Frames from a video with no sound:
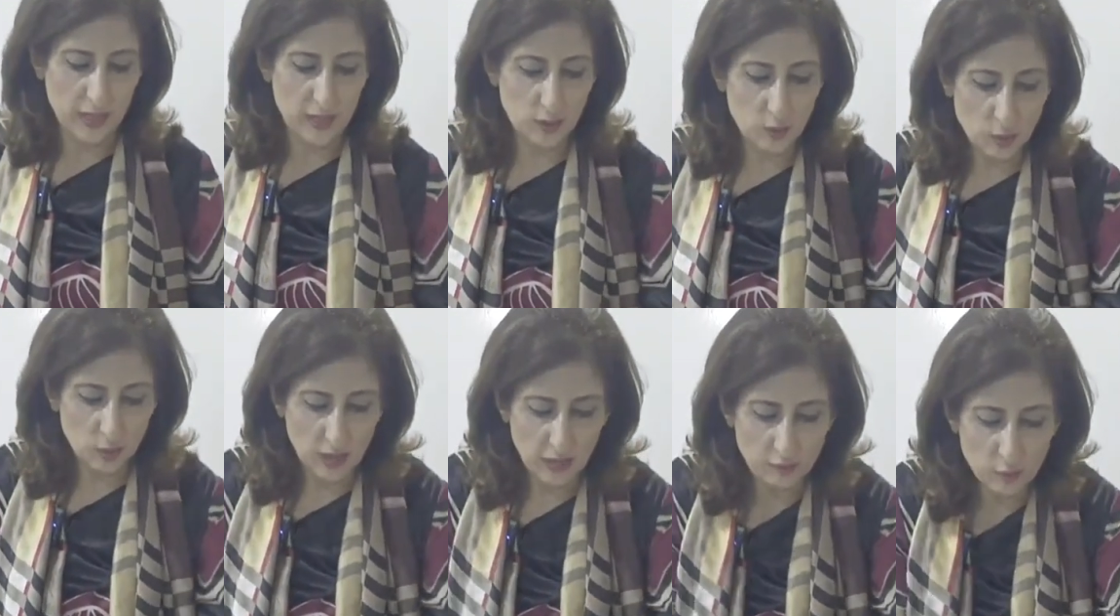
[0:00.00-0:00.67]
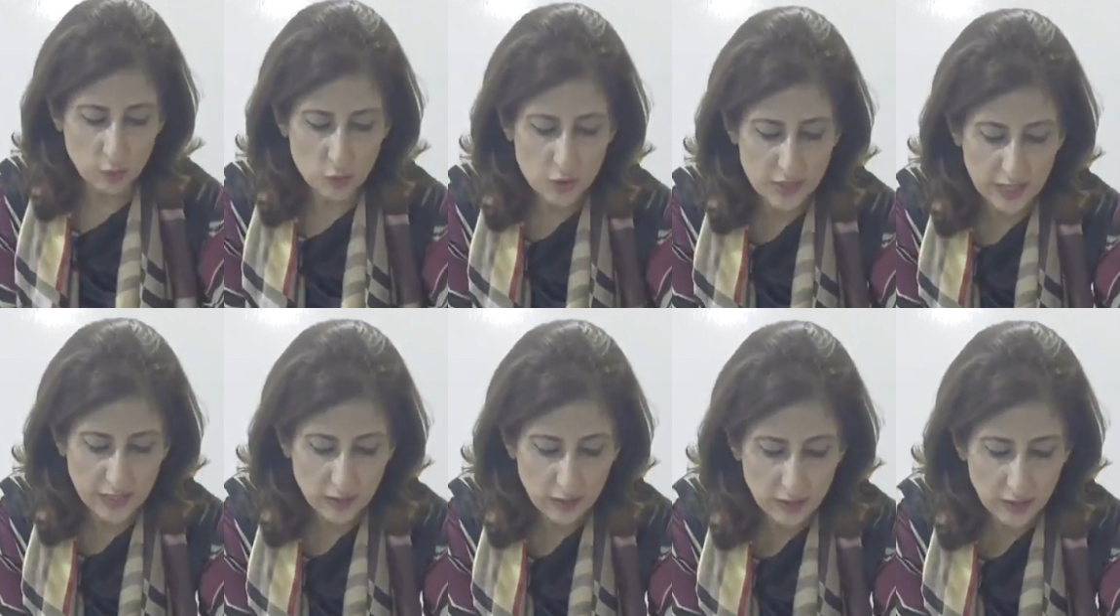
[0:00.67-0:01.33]
and you have to
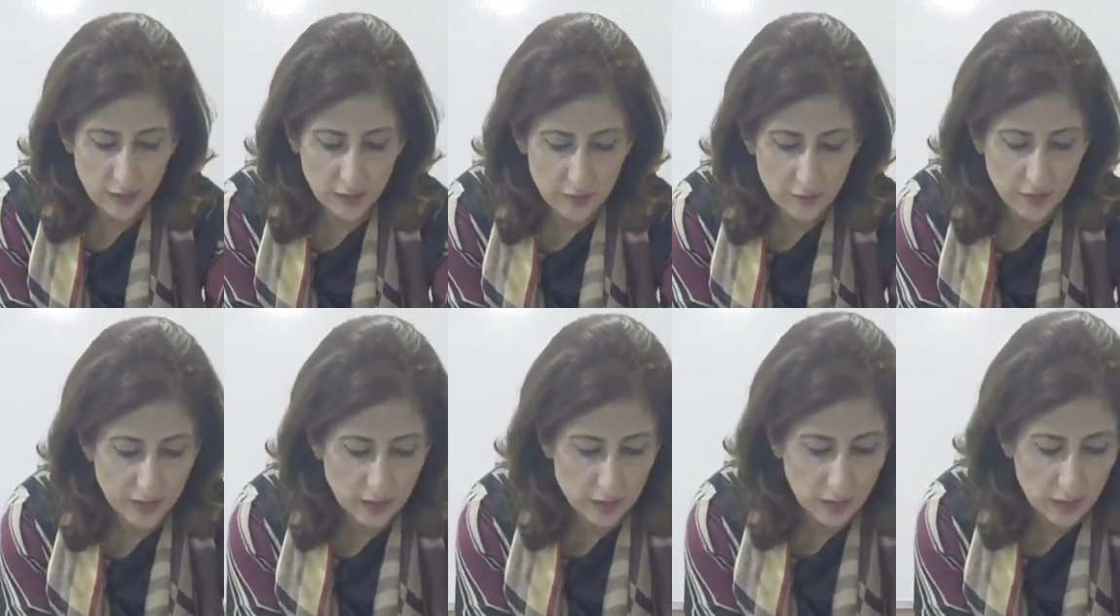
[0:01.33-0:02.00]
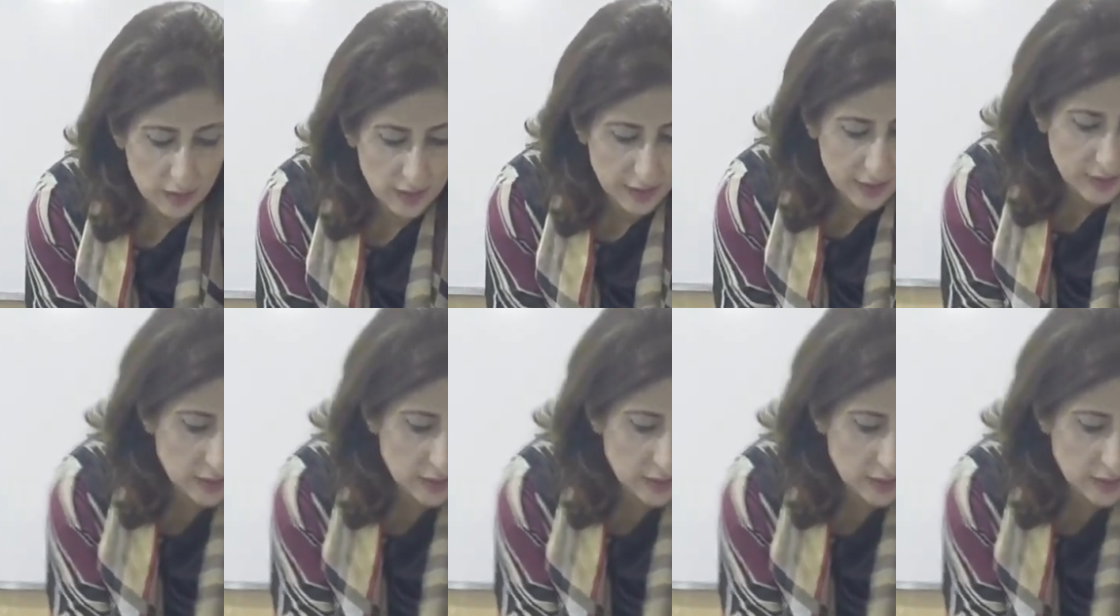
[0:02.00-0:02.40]
gently retract the